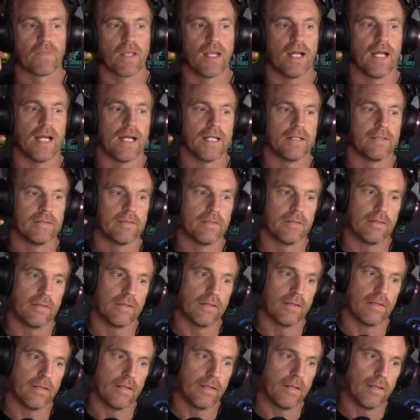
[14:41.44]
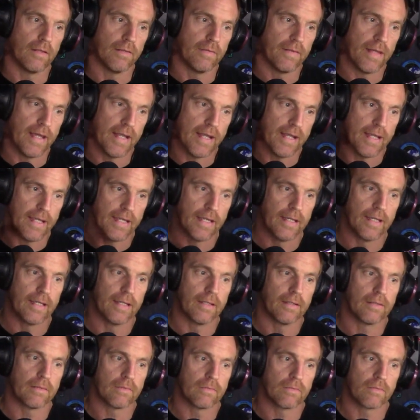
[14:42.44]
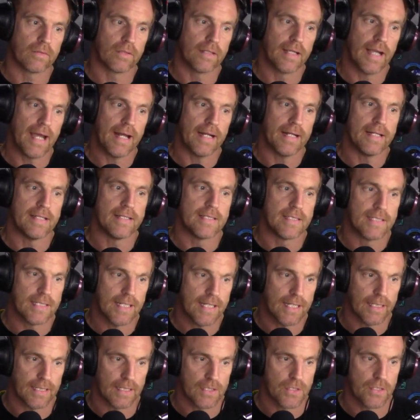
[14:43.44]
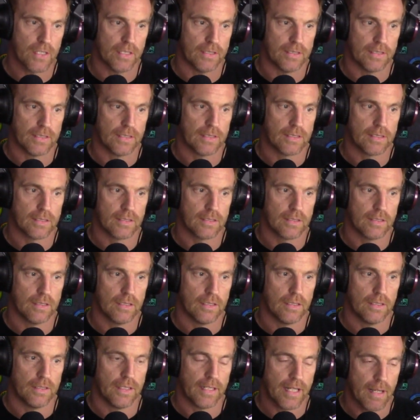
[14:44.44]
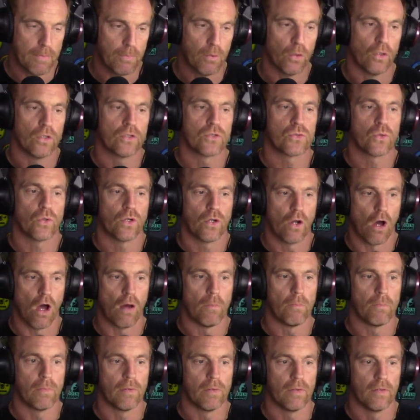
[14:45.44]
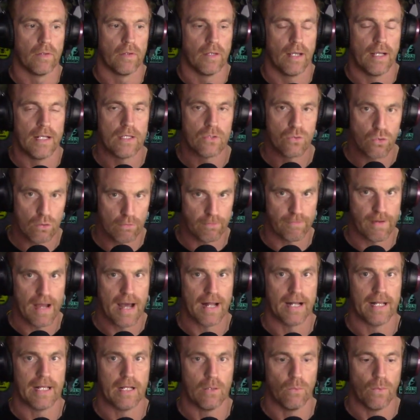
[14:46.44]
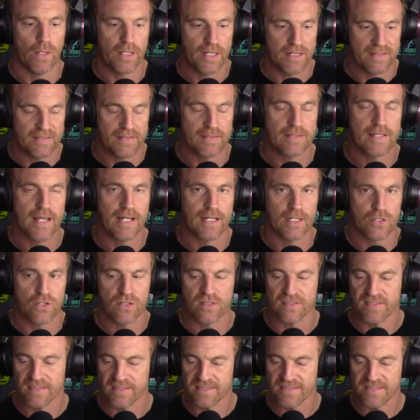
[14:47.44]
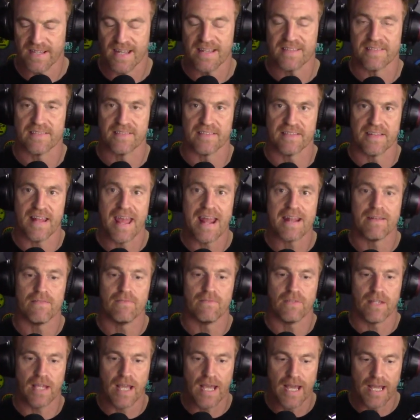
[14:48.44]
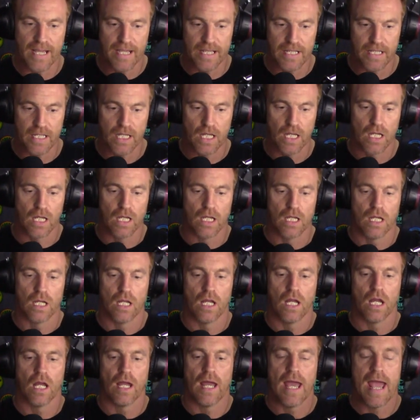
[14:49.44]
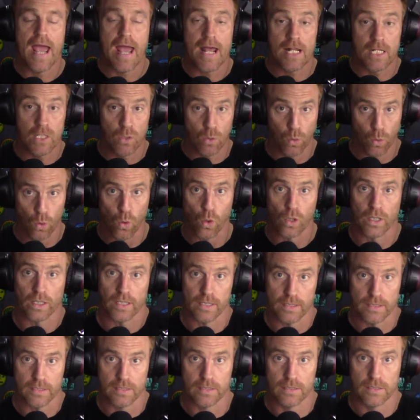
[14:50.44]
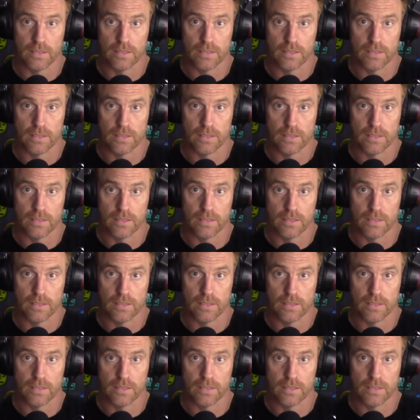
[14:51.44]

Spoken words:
And they get intelligence. They get put onto an op into a valley where there's intelligence that says there's an NVA headquartered